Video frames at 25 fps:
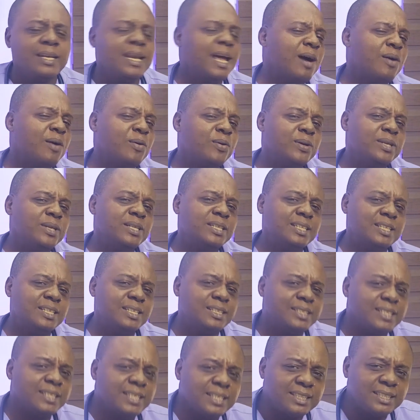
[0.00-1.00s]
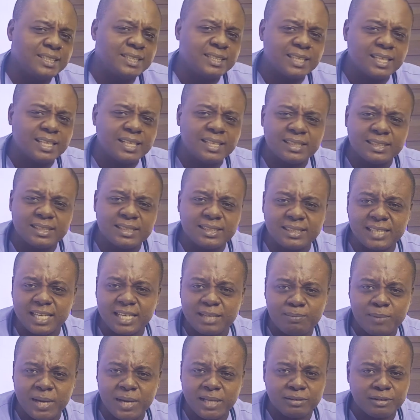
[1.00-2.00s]
Now, this
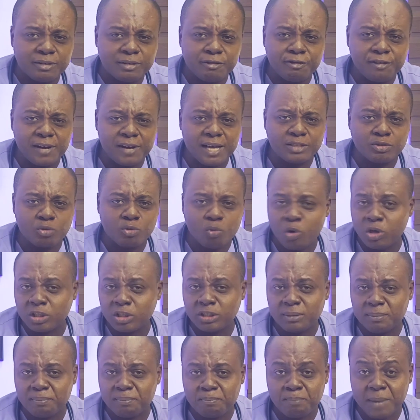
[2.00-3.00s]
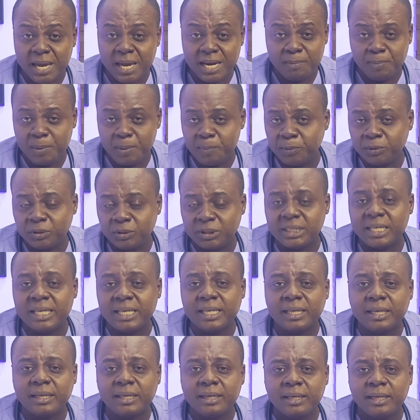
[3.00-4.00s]
statement reflects what many people
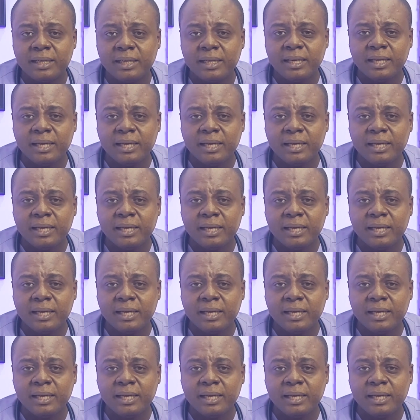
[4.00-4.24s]
think.